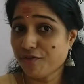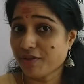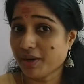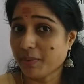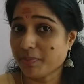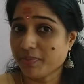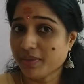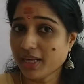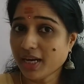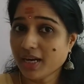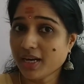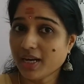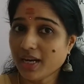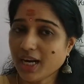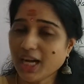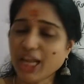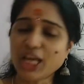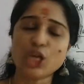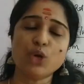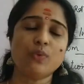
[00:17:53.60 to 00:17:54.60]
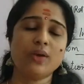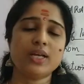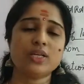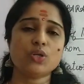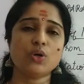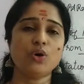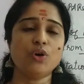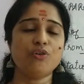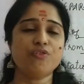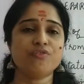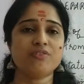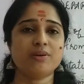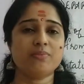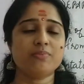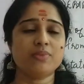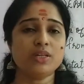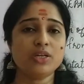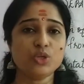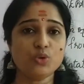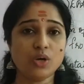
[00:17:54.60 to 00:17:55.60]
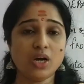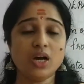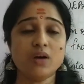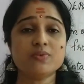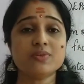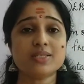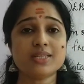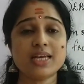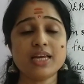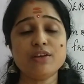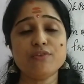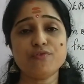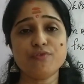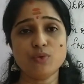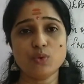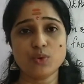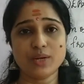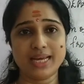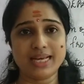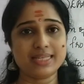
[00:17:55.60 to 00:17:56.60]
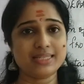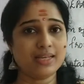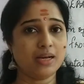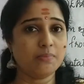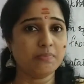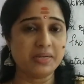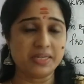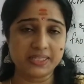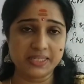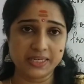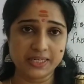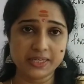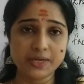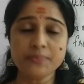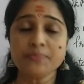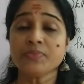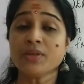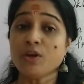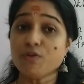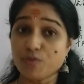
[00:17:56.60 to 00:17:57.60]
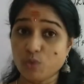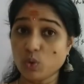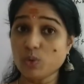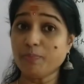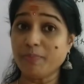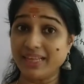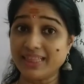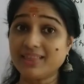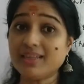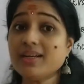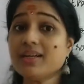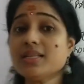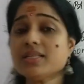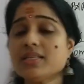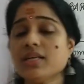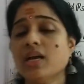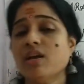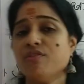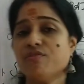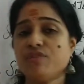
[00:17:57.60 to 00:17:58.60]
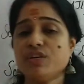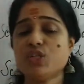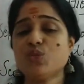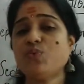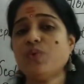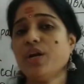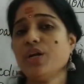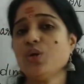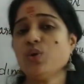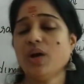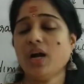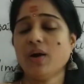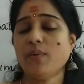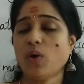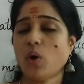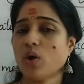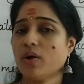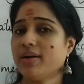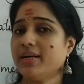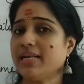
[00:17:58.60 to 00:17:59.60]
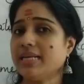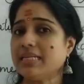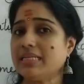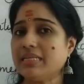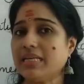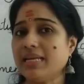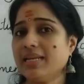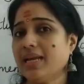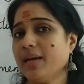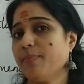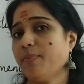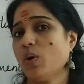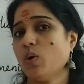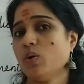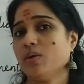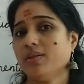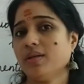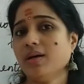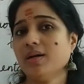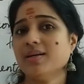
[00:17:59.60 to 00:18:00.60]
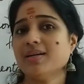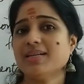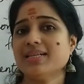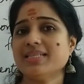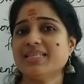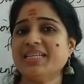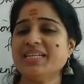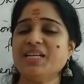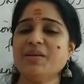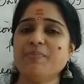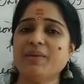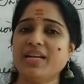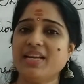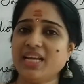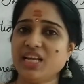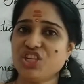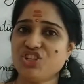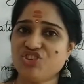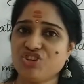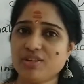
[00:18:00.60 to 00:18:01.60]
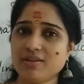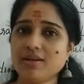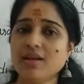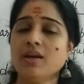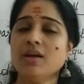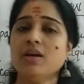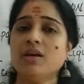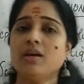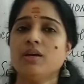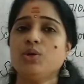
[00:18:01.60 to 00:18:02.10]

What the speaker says: from the liquid or from the, you have seen 4 examples here, 4 methods. First one, you have already seen about the sedimentation.